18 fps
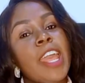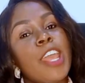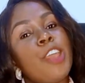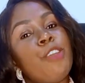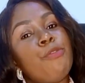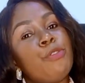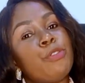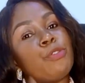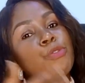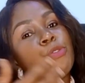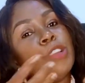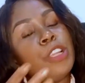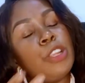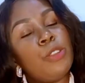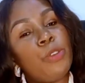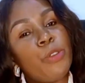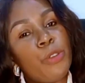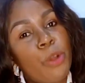If you
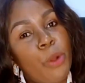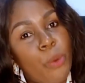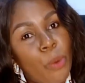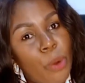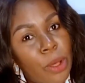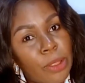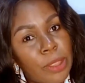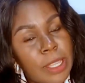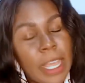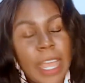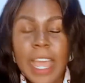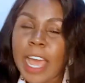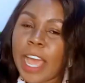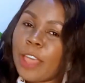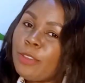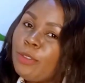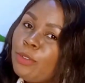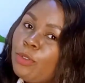truly know your worth
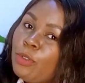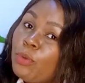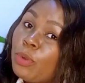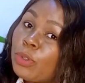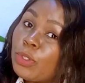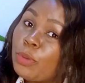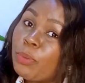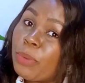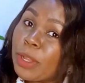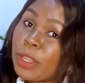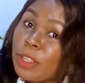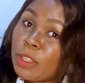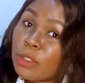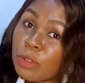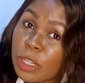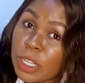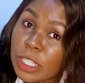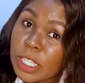and you know what to bring
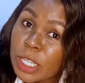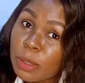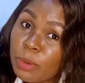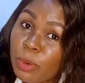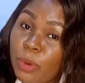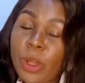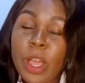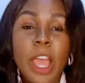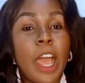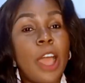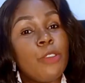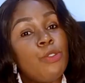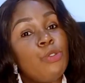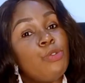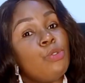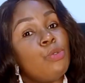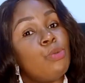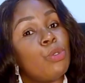into the table and
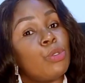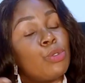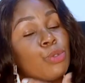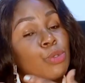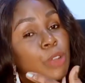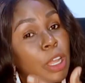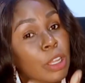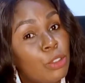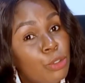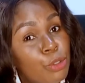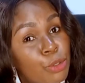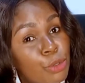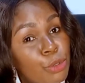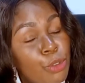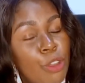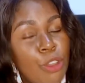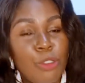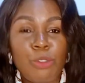you know what you can
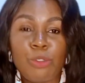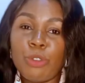do,